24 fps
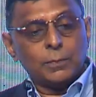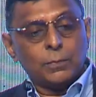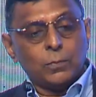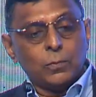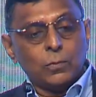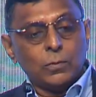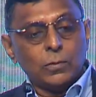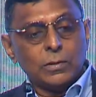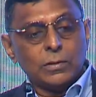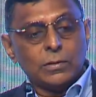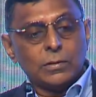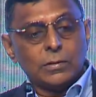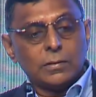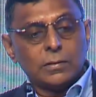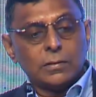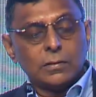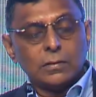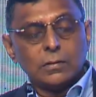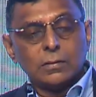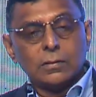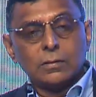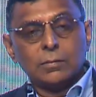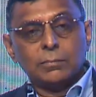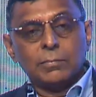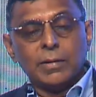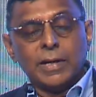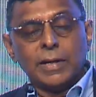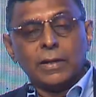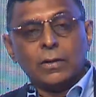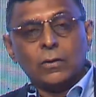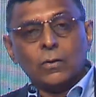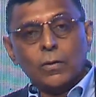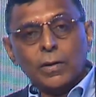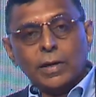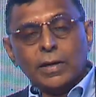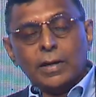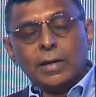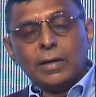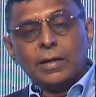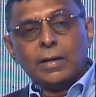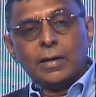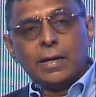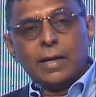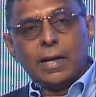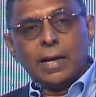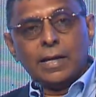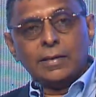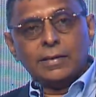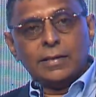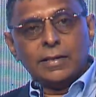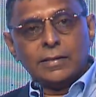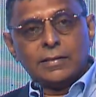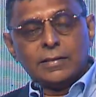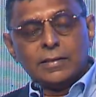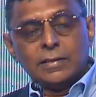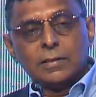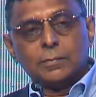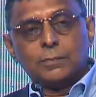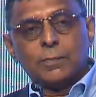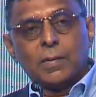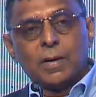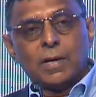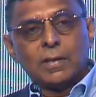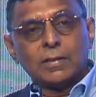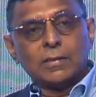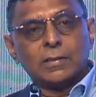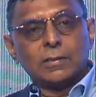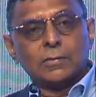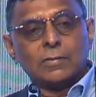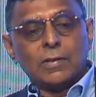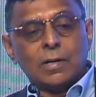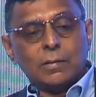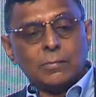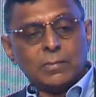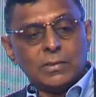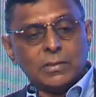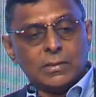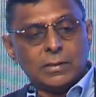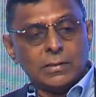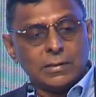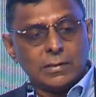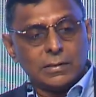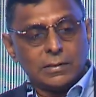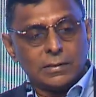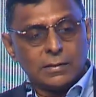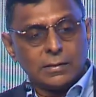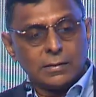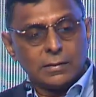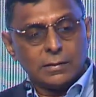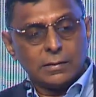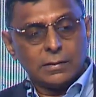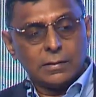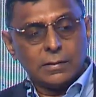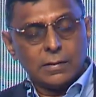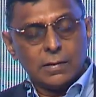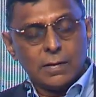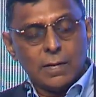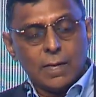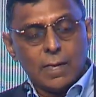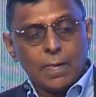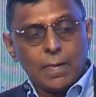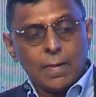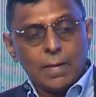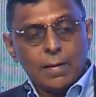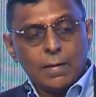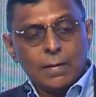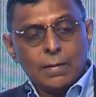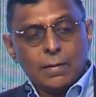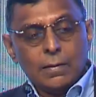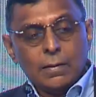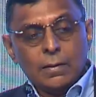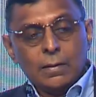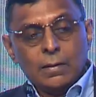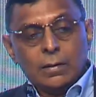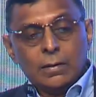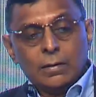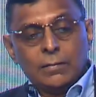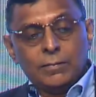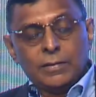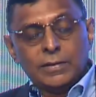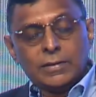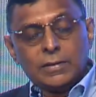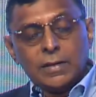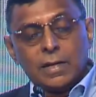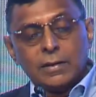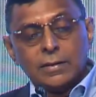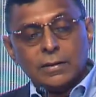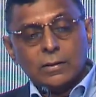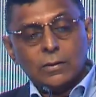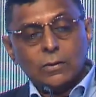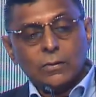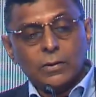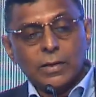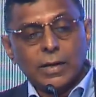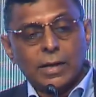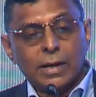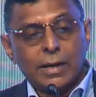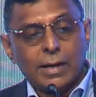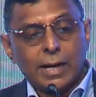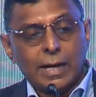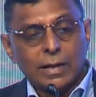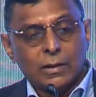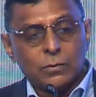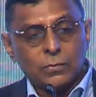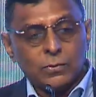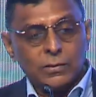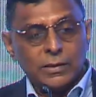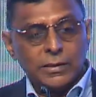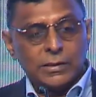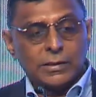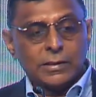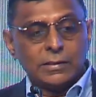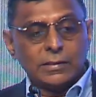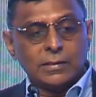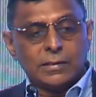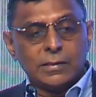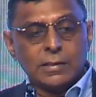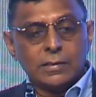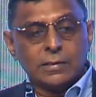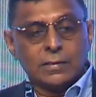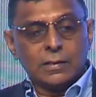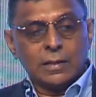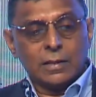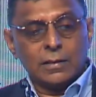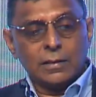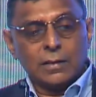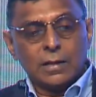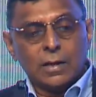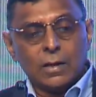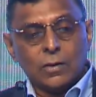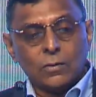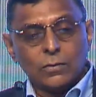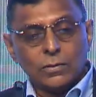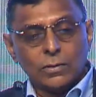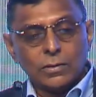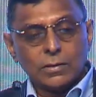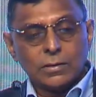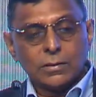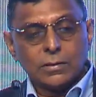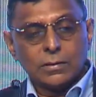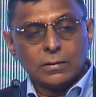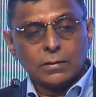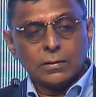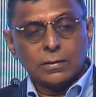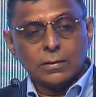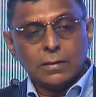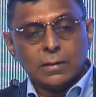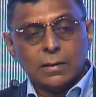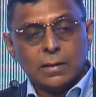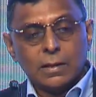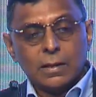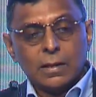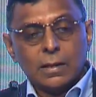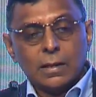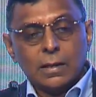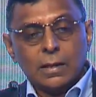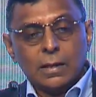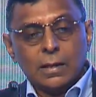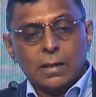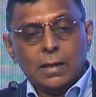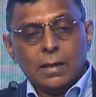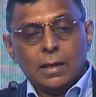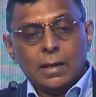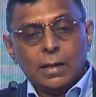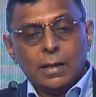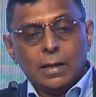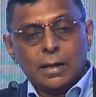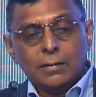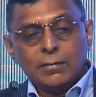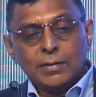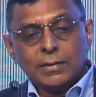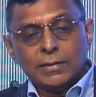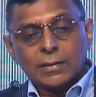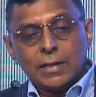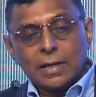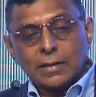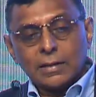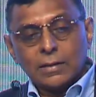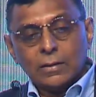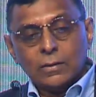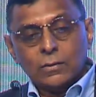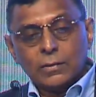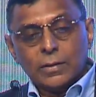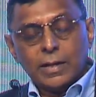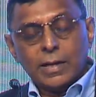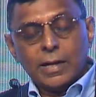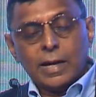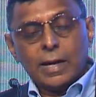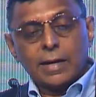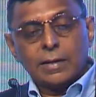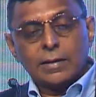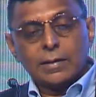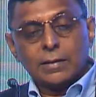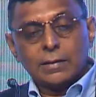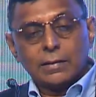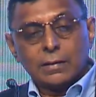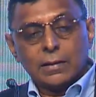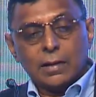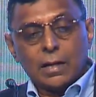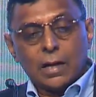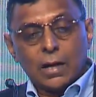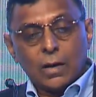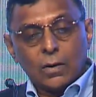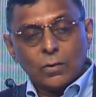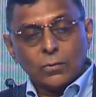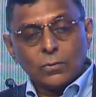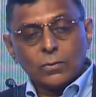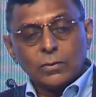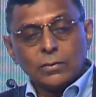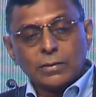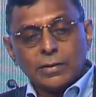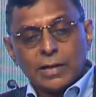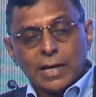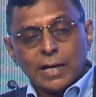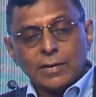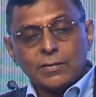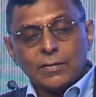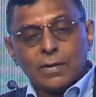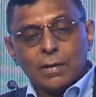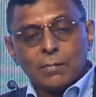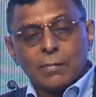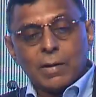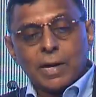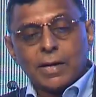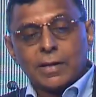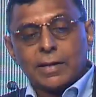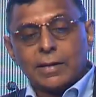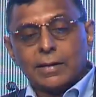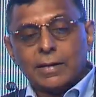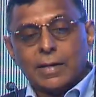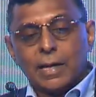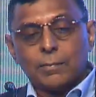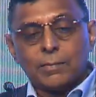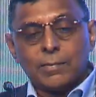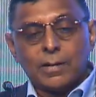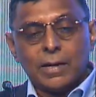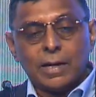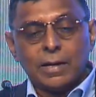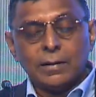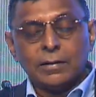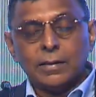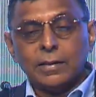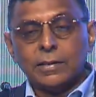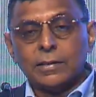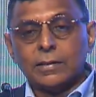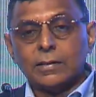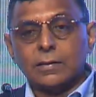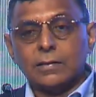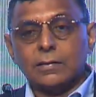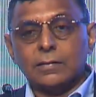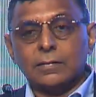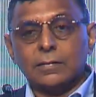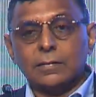pools by growing in adjacent parts of our business. We started looking at acquisitions and turnarounds, and we started looking at how to drive our market capitalization,